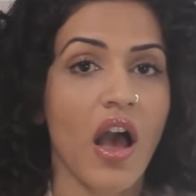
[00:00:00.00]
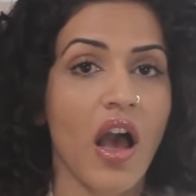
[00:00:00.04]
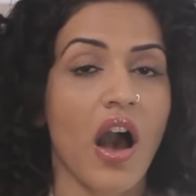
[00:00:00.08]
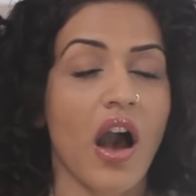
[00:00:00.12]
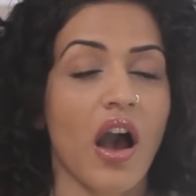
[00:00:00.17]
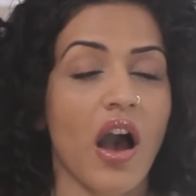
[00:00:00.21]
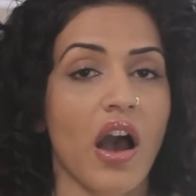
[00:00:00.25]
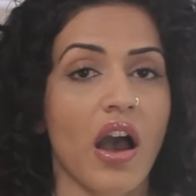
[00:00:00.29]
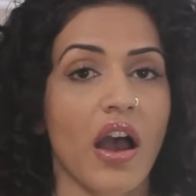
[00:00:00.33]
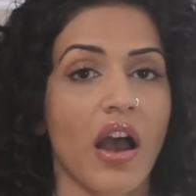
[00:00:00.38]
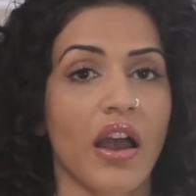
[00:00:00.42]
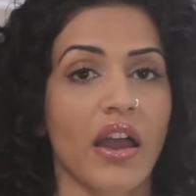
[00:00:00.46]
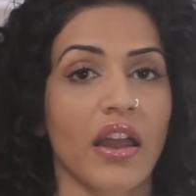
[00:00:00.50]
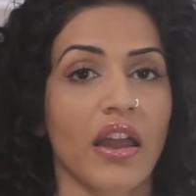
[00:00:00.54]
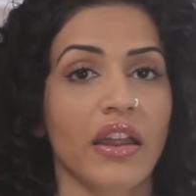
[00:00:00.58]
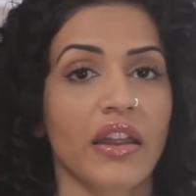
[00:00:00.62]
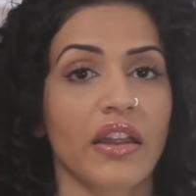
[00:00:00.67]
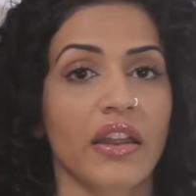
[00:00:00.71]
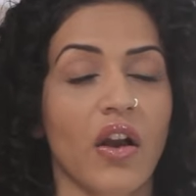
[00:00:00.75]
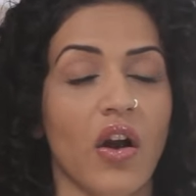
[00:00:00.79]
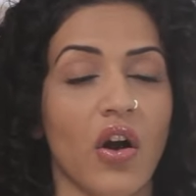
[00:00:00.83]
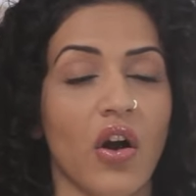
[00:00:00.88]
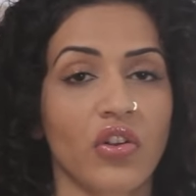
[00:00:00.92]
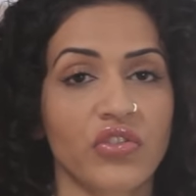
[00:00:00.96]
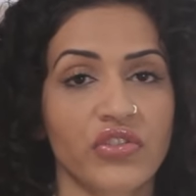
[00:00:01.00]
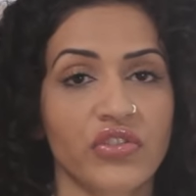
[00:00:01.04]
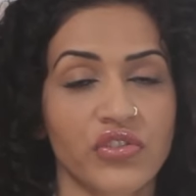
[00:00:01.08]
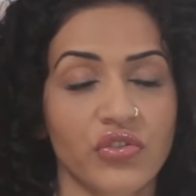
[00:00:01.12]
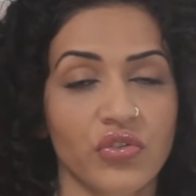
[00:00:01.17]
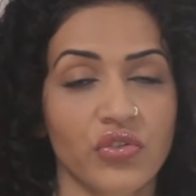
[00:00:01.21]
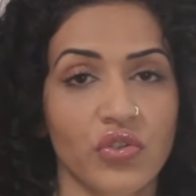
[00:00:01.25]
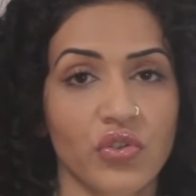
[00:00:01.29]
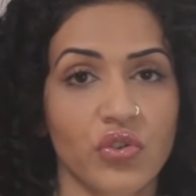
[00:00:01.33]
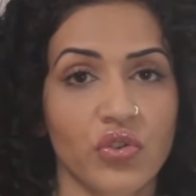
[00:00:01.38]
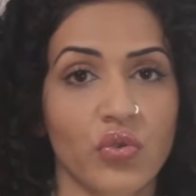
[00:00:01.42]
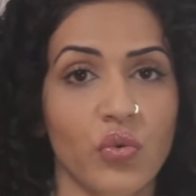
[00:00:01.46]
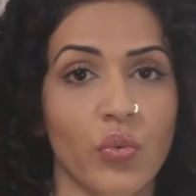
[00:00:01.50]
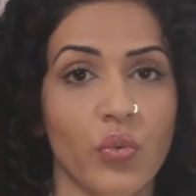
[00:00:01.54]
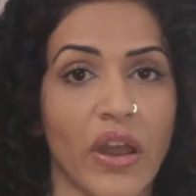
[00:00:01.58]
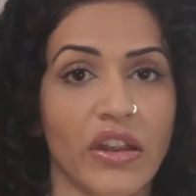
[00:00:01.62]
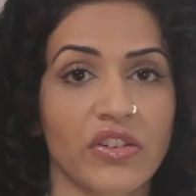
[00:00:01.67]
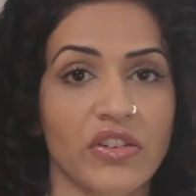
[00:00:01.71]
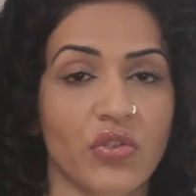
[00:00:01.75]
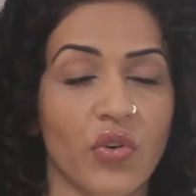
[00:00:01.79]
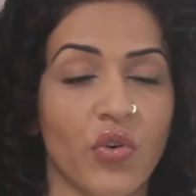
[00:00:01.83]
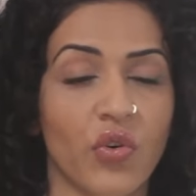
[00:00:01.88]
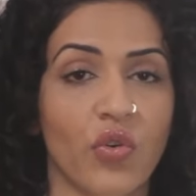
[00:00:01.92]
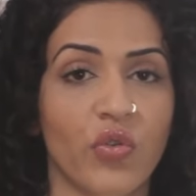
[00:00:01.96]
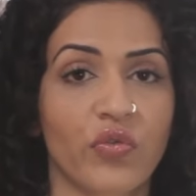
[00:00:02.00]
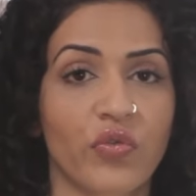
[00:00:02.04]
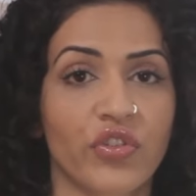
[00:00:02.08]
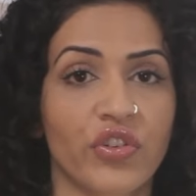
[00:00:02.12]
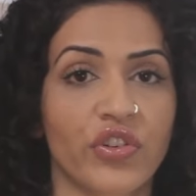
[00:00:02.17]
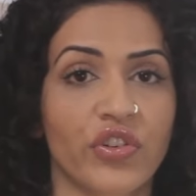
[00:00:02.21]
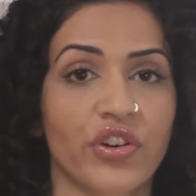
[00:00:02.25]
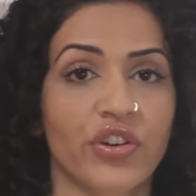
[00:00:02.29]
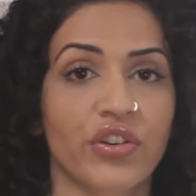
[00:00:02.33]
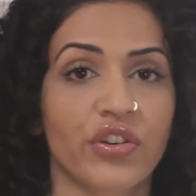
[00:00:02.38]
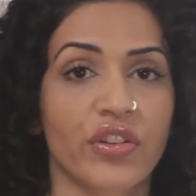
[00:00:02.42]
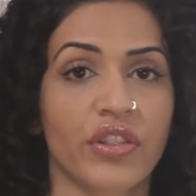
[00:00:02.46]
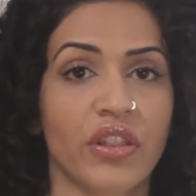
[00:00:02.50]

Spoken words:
I also went over